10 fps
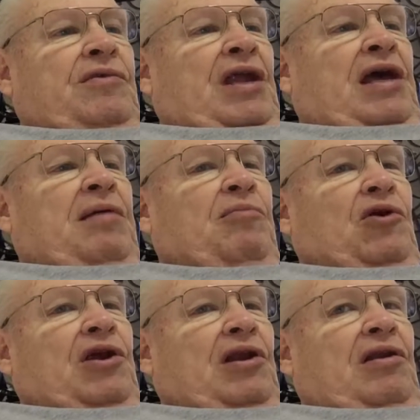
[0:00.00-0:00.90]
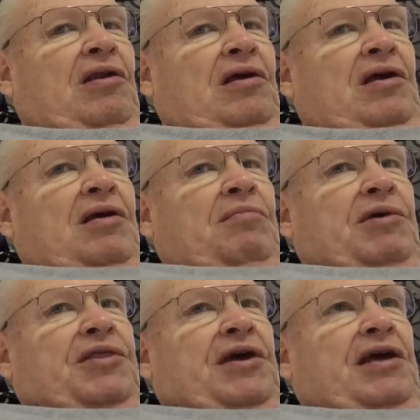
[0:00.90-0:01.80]
name rental,
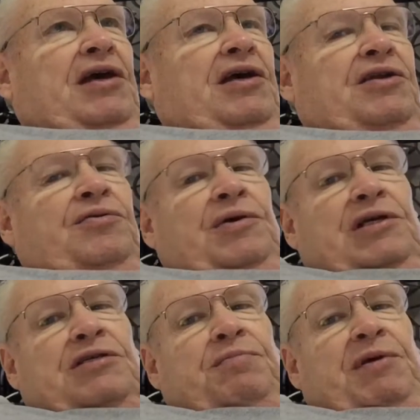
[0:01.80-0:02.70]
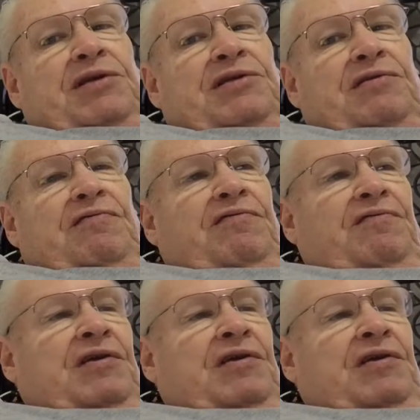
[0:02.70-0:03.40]
but they got too expensive